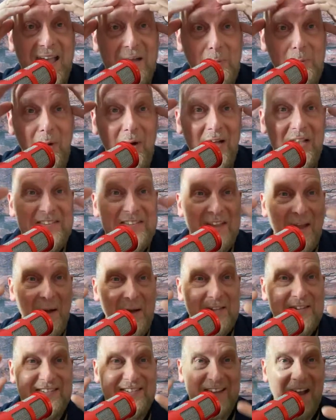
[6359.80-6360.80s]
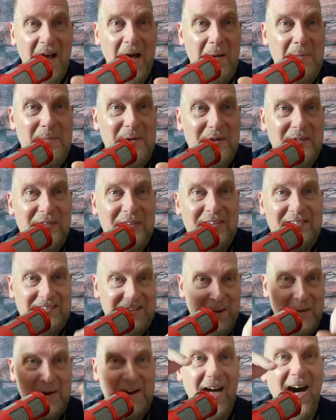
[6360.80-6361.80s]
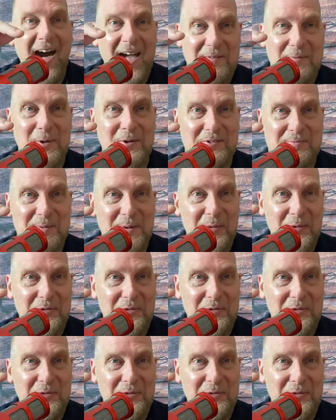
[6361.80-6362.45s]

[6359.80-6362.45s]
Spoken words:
What, so a German to an Irishman